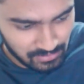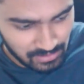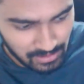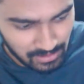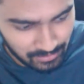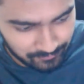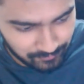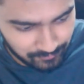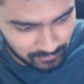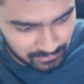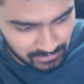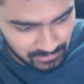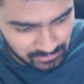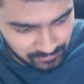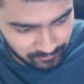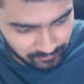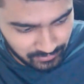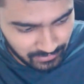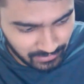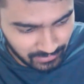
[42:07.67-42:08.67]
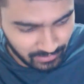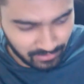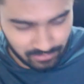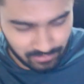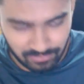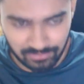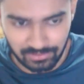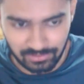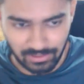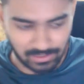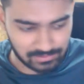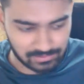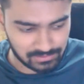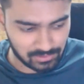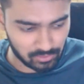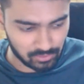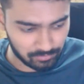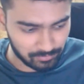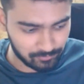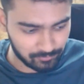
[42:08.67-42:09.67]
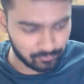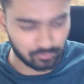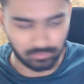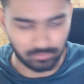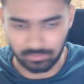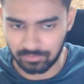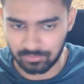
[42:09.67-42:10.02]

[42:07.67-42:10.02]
and for this we need the answer to be 4.